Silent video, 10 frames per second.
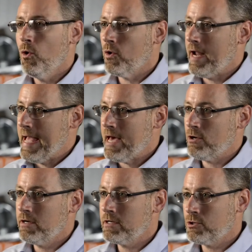or
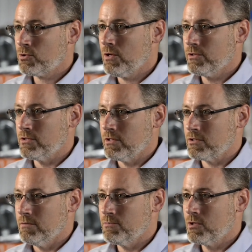add-on control
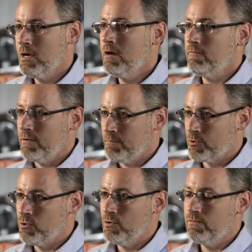systems for
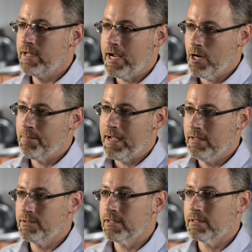improved air
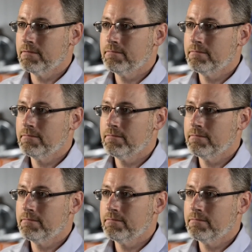balancing.